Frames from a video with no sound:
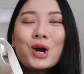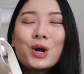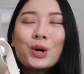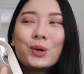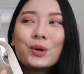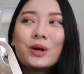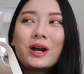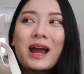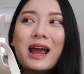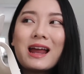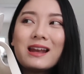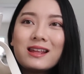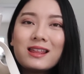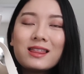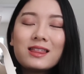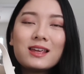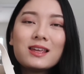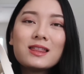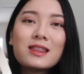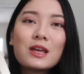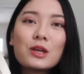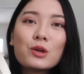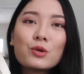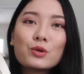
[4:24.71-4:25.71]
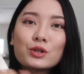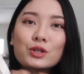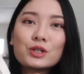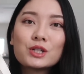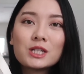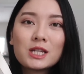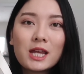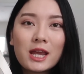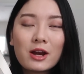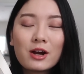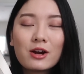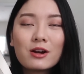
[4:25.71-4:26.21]
or anything that you're
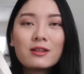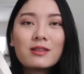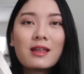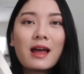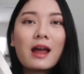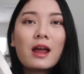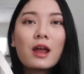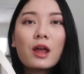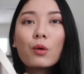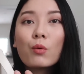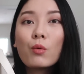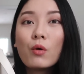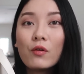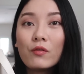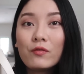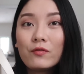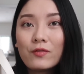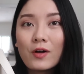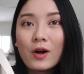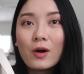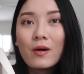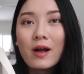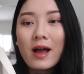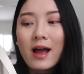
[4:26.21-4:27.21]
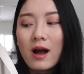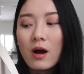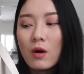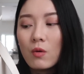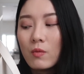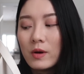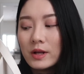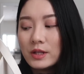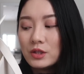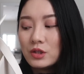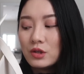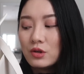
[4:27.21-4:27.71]
scared that will fall
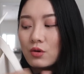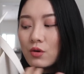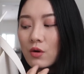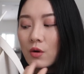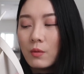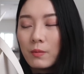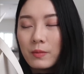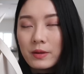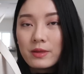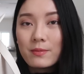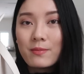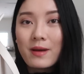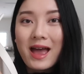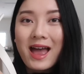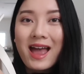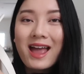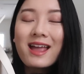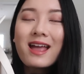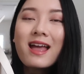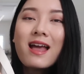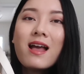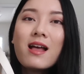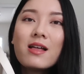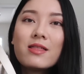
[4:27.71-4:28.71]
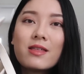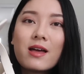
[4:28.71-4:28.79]
out once you open the bag,